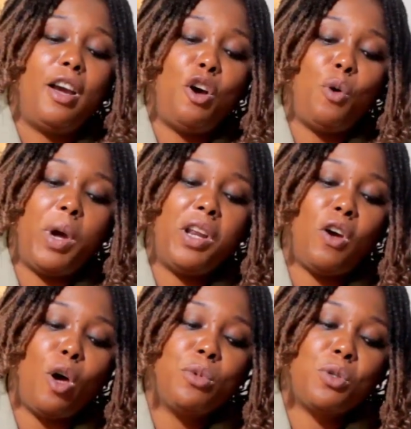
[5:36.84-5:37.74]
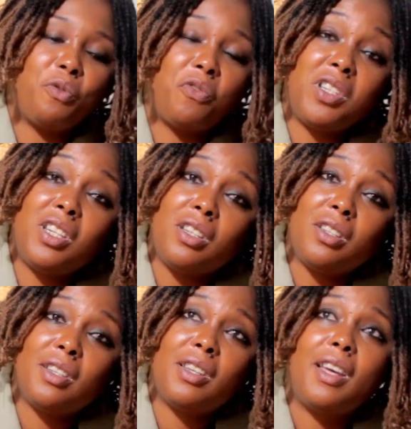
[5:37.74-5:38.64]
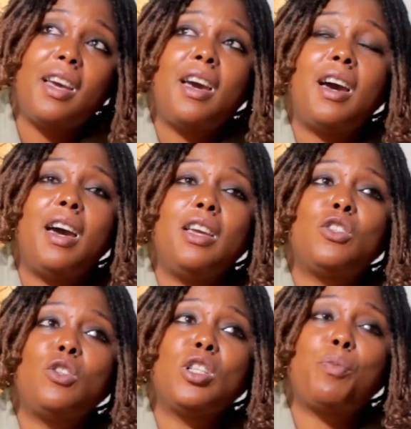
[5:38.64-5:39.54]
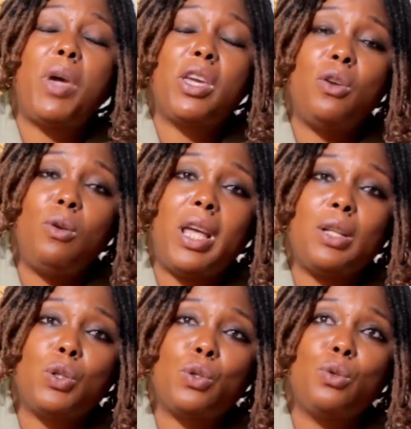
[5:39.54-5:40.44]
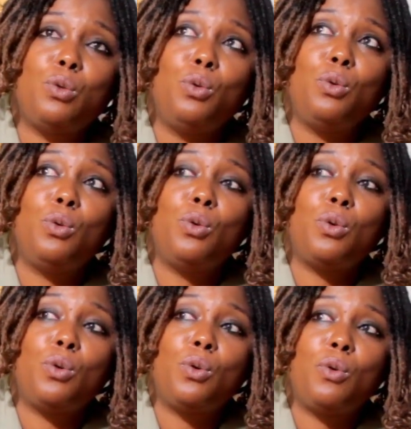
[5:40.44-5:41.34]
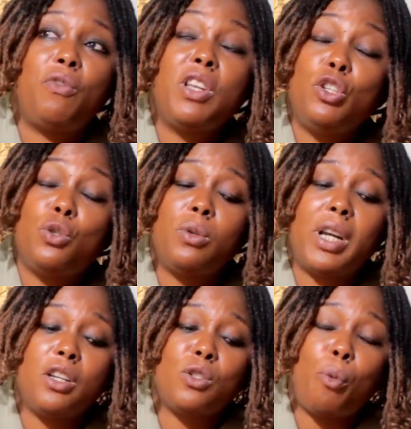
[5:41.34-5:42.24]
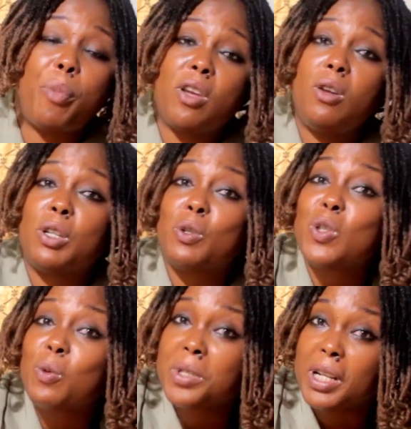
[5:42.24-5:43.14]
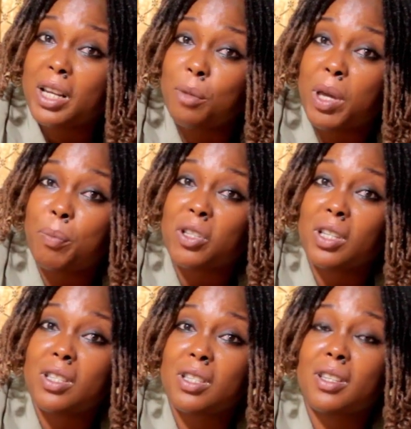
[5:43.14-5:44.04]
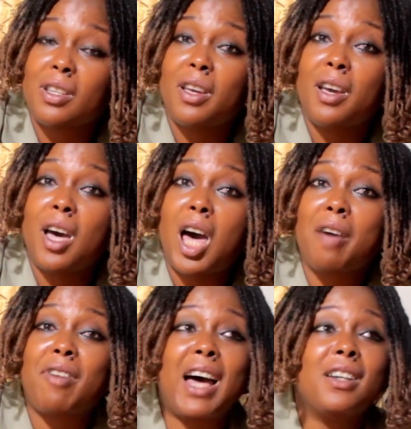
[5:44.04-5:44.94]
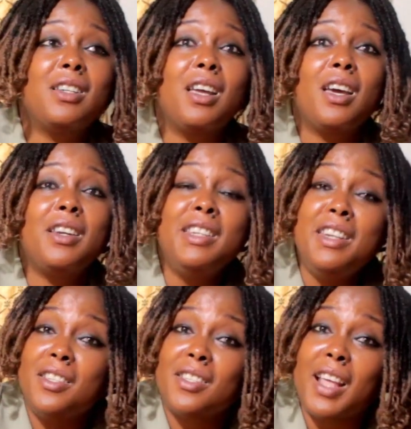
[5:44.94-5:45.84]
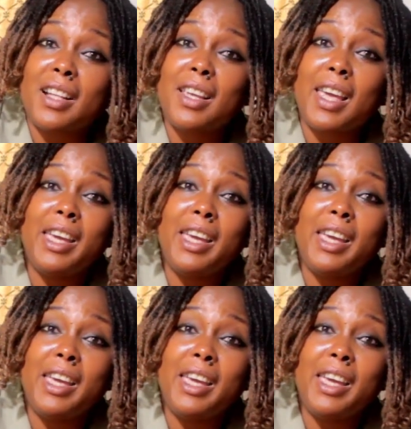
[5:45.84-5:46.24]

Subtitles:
When it comes to feeding, it's not peculiar to feeding children. It's not peculiar to sickle cell anemia patients. I've had a niece that